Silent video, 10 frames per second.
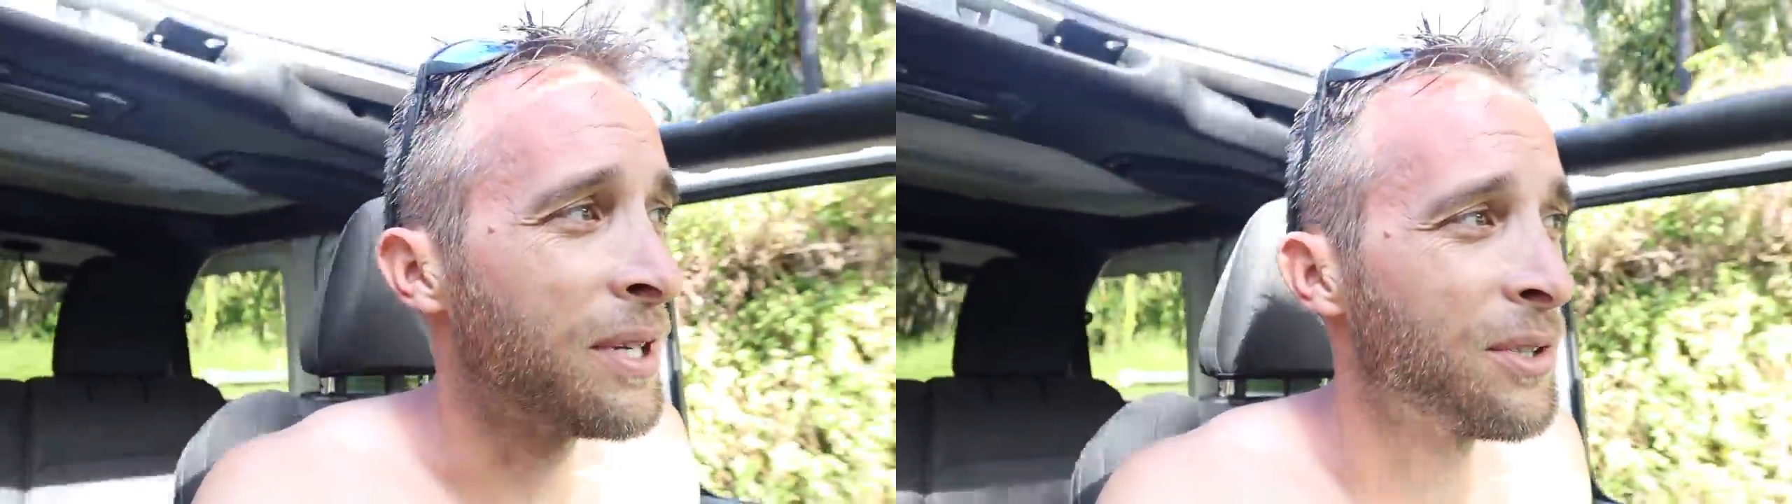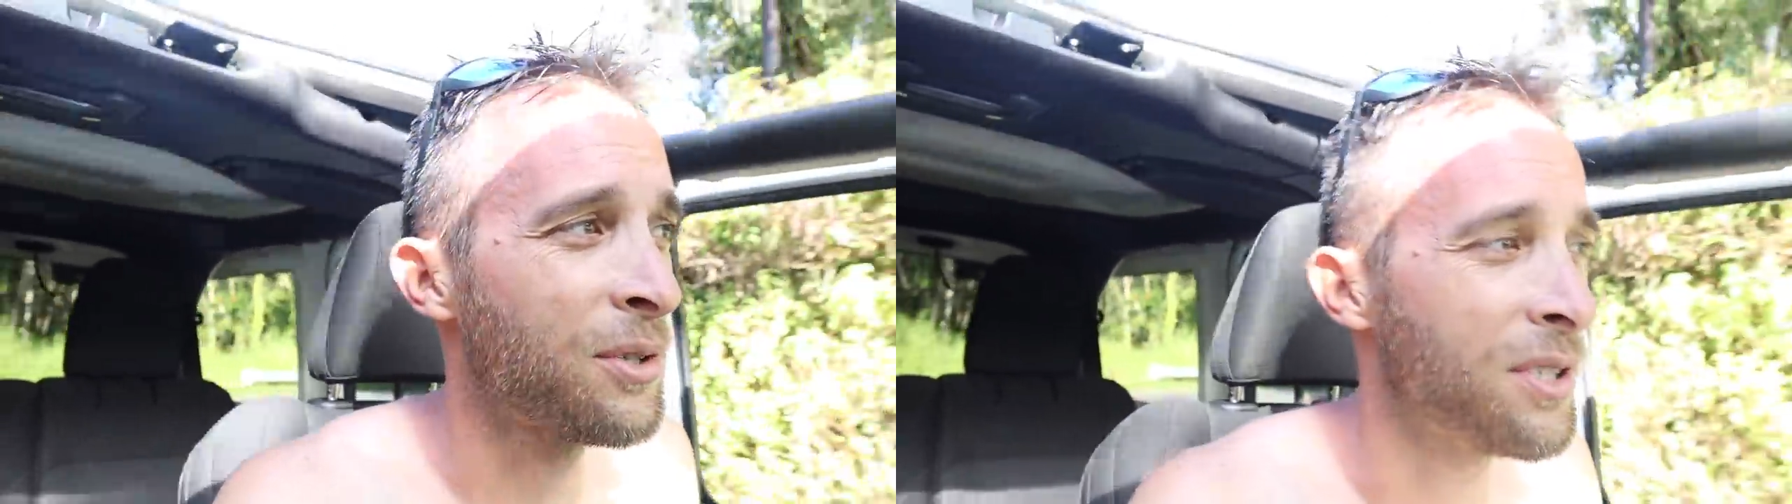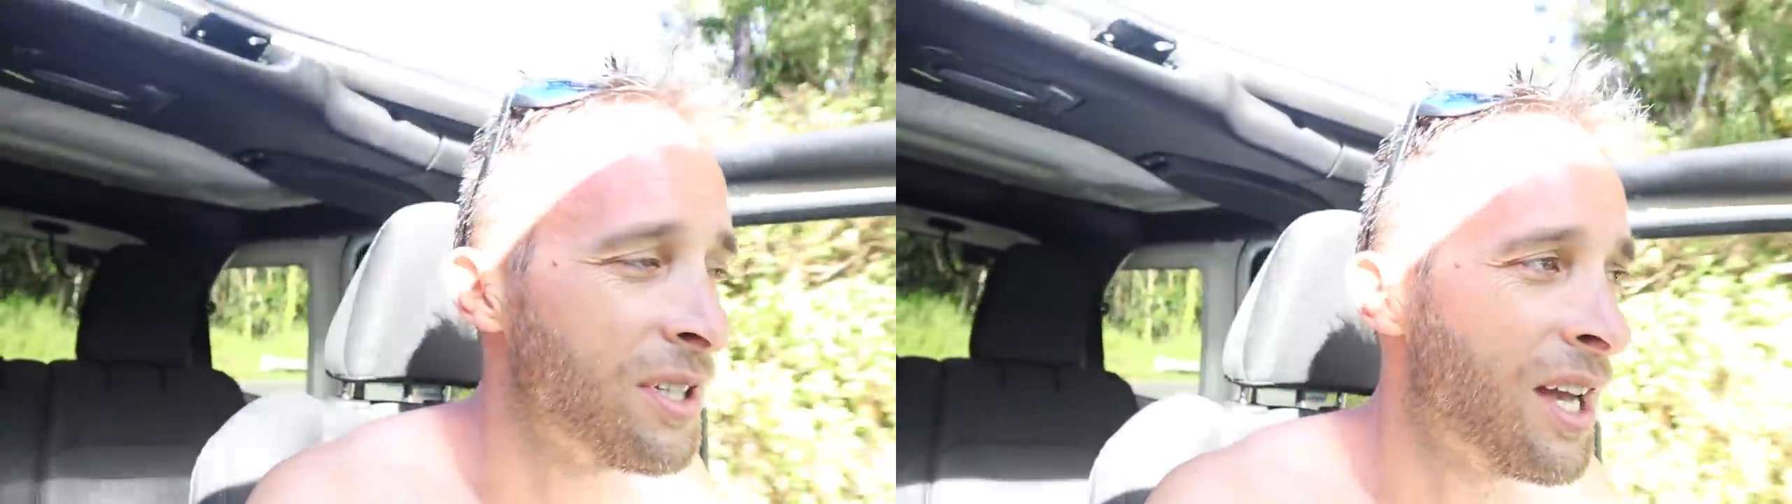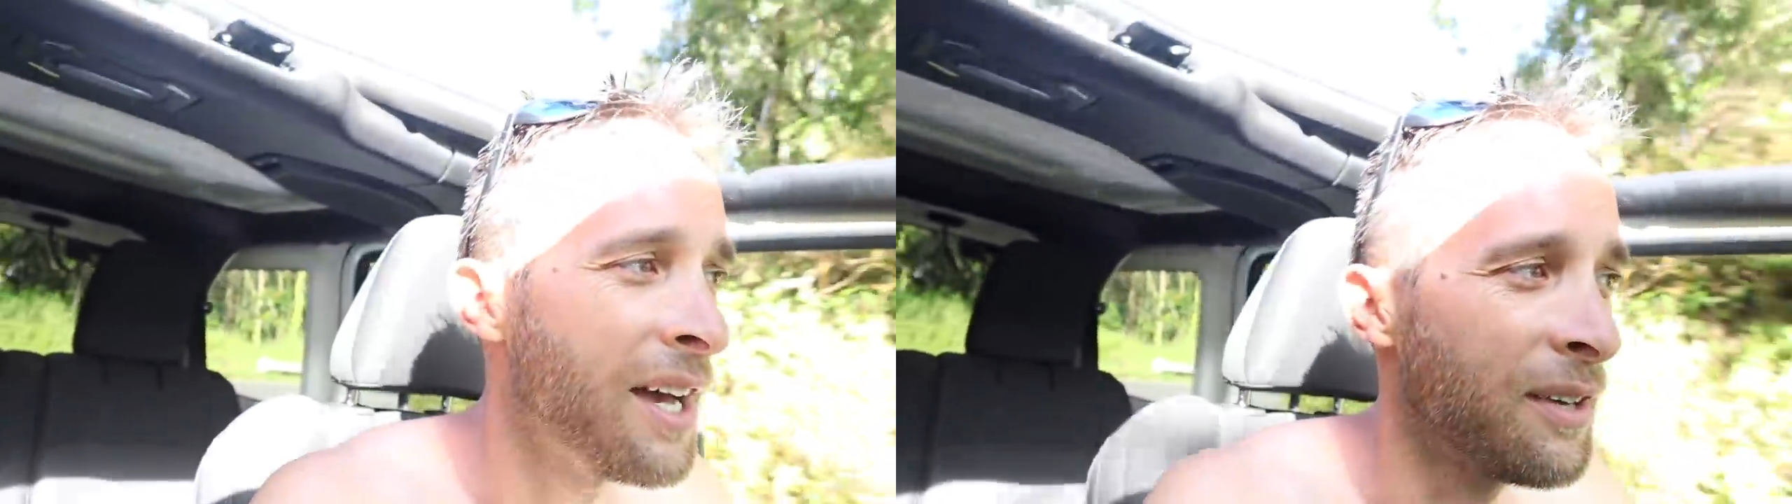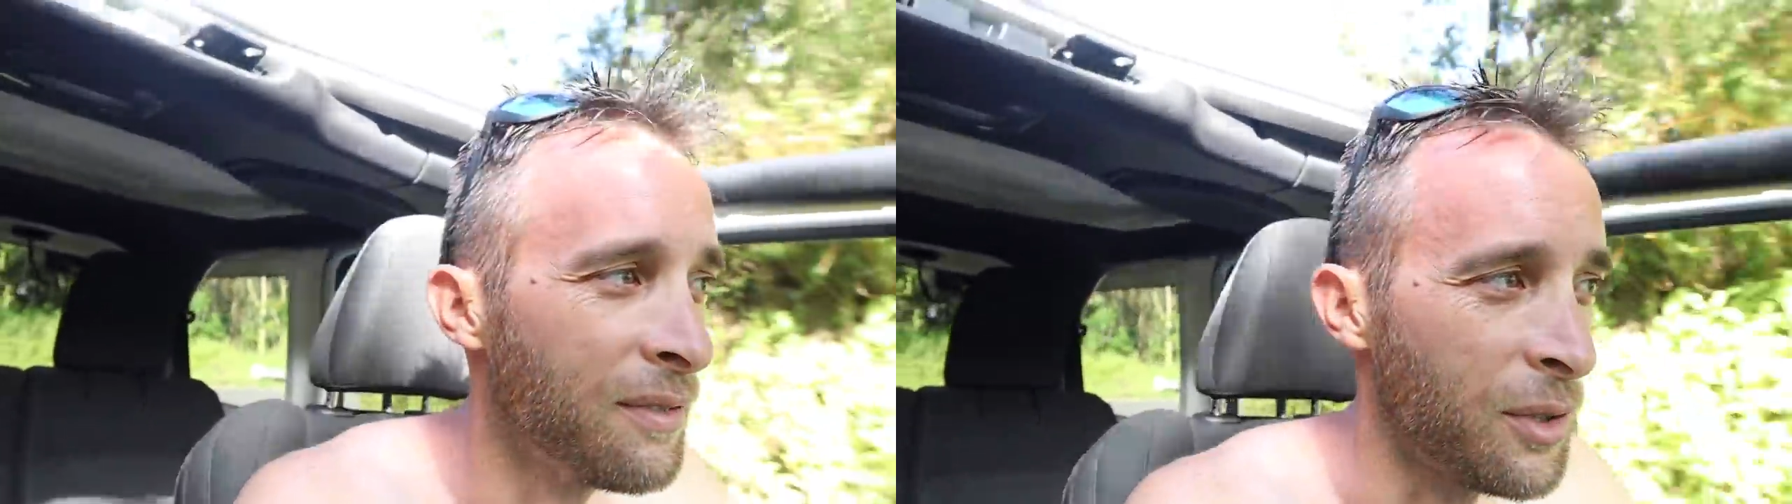because there's a
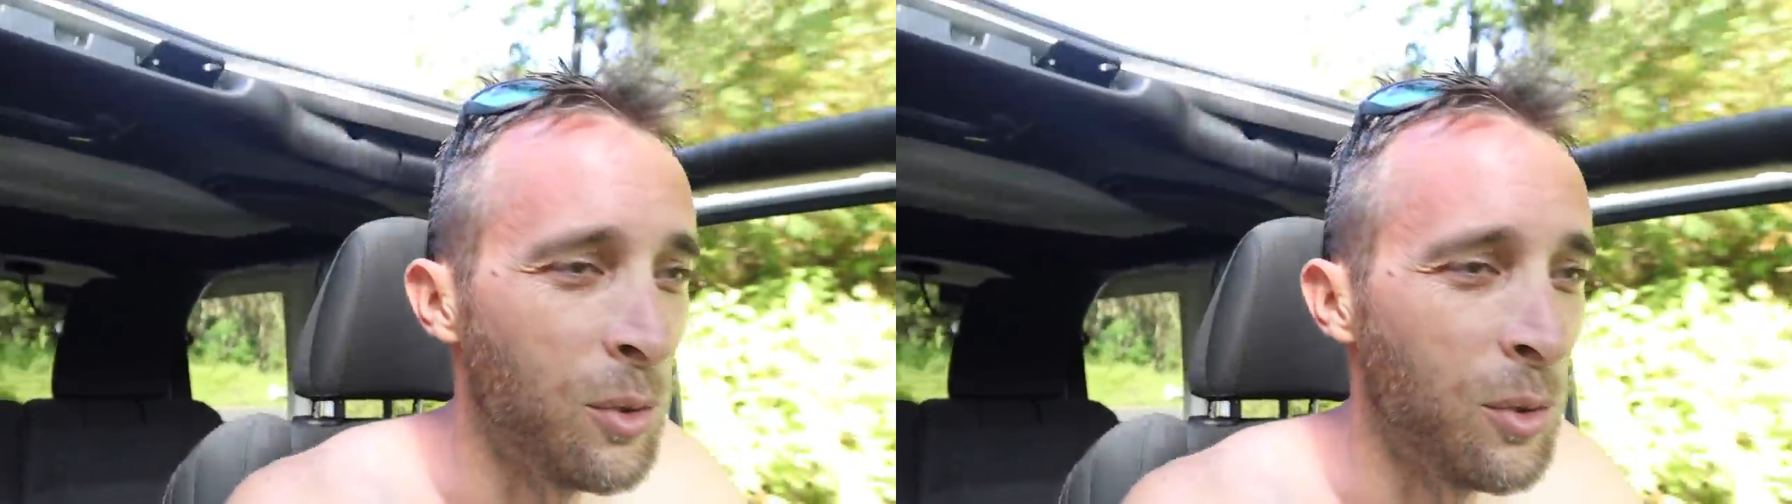lot of